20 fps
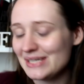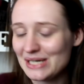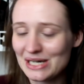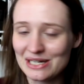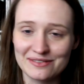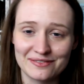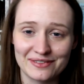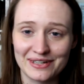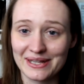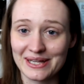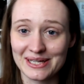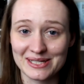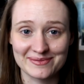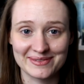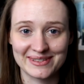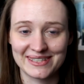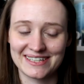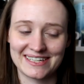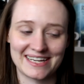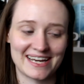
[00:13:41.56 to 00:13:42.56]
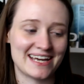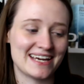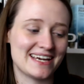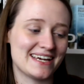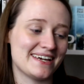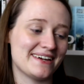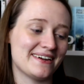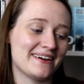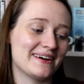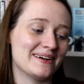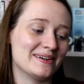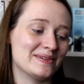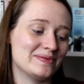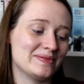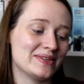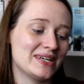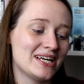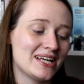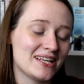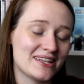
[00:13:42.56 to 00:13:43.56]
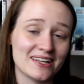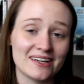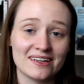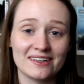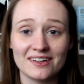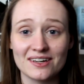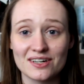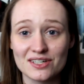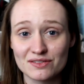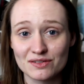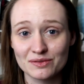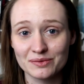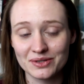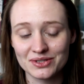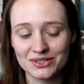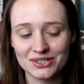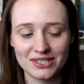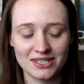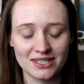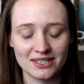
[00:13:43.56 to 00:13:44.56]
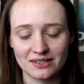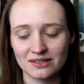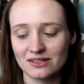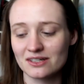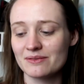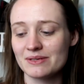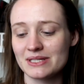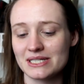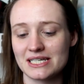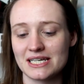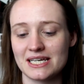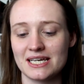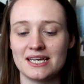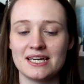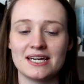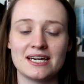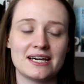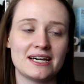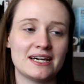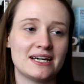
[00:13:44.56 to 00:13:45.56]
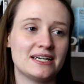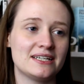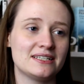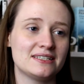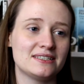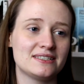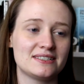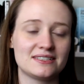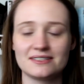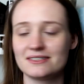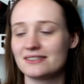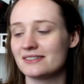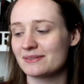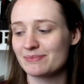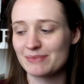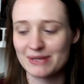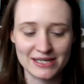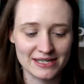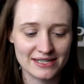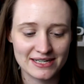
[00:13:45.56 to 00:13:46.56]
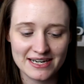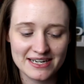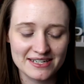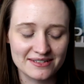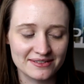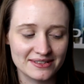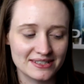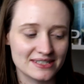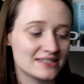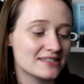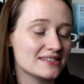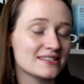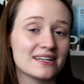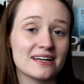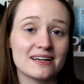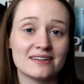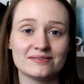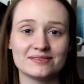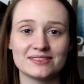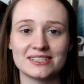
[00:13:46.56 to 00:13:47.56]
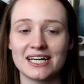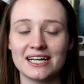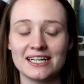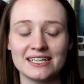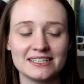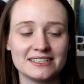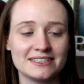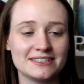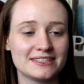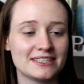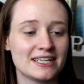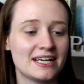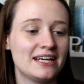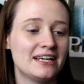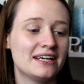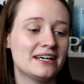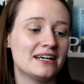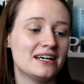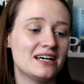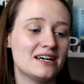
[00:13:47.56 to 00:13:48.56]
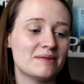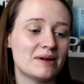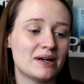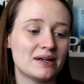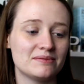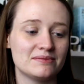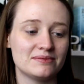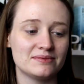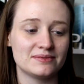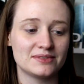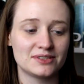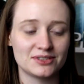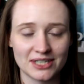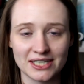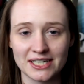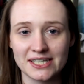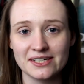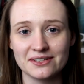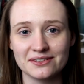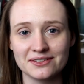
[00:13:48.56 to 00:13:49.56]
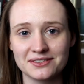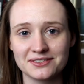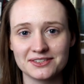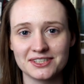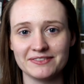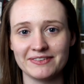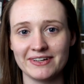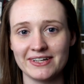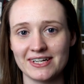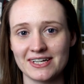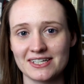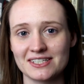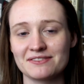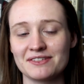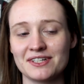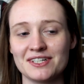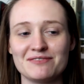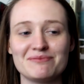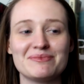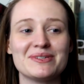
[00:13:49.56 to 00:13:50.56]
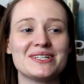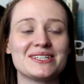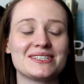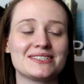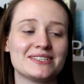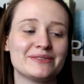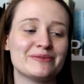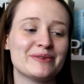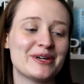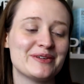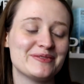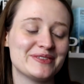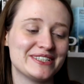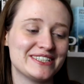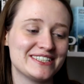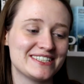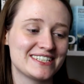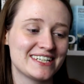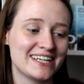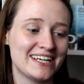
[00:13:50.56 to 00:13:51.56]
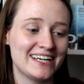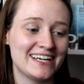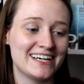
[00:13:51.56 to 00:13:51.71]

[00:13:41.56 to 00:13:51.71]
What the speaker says: Hopefully that's been okay. Thank you guys for watching and commenting and just being engaged with this challenge. I'm trekking on through my next 5 books at the moment,